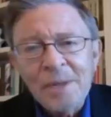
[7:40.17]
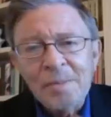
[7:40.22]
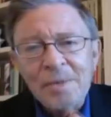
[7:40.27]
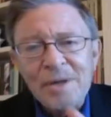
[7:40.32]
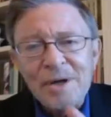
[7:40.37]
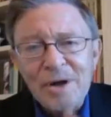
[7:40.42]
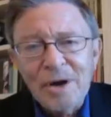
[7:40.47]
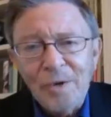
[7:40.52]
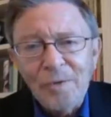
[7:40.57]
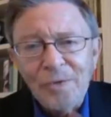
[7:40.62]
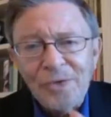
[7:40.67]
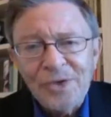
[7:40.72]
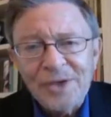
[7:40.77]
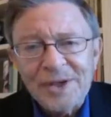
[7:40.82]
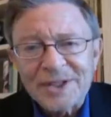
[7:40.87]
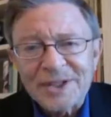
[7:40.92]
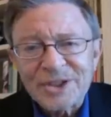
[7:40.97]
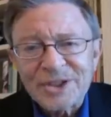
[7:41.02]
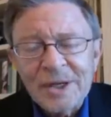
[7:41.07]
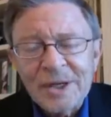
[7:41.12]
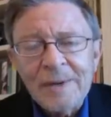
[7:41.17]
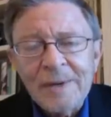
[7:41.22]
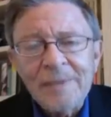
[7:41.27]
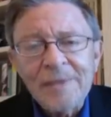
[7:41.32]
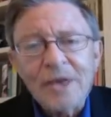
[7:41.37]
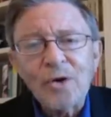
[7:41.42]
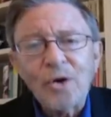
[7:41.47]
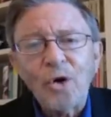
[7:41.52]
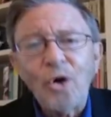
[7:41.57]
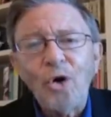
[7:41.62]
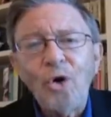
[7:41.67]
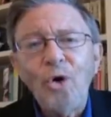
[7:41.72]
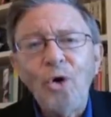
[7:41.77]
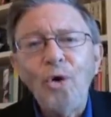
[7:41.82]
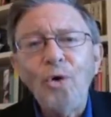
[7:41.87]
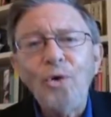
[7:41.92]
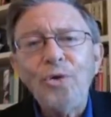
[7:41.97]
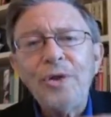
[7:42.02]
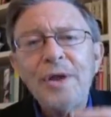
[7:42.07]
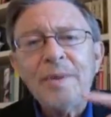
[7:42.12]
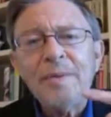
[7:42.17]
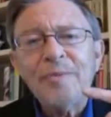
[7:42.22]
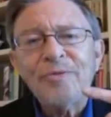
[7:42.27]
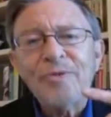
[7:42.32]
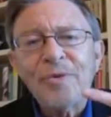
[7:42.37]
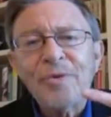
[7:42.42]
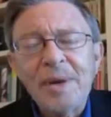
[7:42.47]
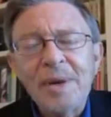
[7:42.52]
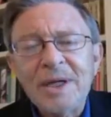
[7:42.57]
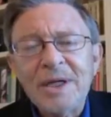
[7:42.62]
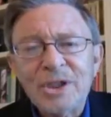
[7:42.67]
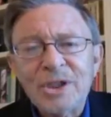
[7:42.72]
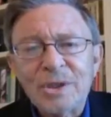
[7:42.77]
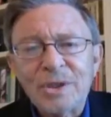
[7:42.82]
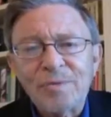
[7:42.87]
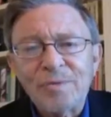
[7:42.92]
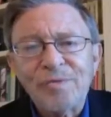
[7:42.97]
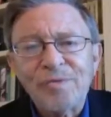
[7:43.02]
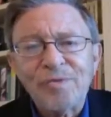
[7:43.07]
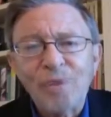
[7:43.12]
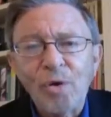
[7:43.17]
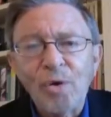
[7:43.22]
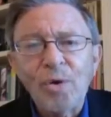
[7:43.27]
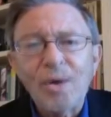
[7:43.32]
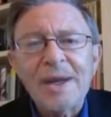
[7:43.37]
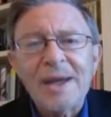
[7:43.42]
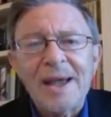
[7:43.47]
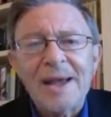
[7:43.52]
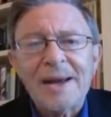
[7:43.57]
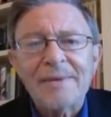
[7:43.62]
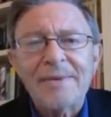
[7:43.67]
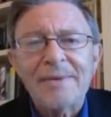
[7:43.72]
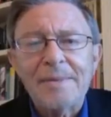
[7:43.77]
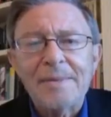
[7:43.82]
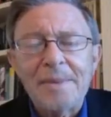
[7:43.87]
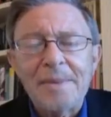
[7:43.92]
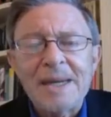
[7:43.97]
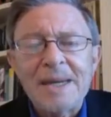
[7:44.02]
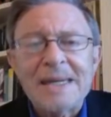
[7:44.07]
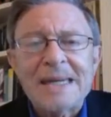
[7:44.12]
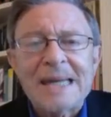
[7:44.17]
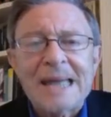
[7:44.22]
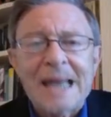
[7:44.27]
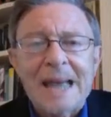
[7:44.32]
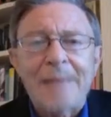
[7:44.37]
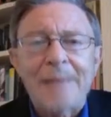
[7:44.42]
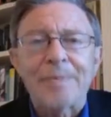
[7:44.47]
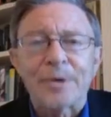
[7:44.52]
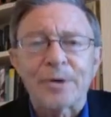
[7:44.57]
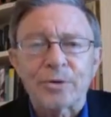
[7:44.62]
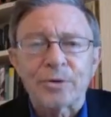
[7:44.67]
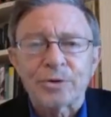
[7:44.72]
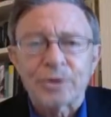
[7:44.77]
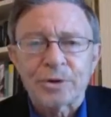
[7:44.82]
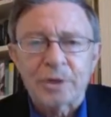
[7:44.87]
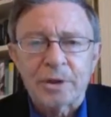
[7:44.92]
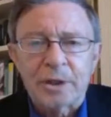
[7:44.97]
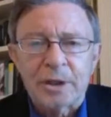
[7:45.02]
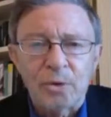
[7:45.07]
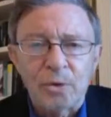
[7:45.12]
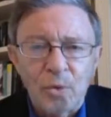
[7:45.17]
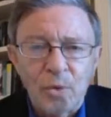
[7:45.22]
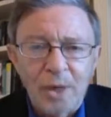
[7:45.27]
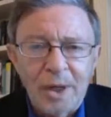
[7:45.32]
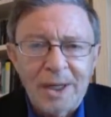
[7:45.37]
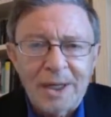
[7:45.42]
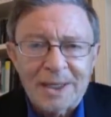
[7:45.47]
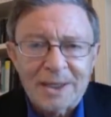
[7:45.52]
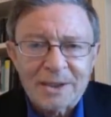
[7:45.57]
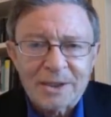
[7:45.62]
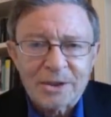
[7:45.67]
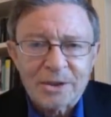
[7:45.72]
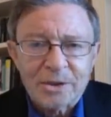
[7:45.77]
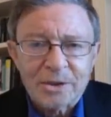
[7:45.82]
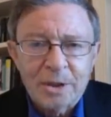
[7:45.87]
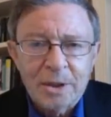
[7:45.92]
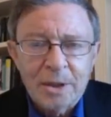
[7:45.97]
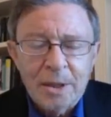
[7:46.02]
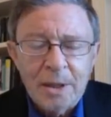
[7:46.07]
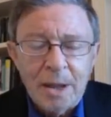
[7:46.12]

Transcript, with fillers: But note this, that all the information flowing out of the main capitals in the West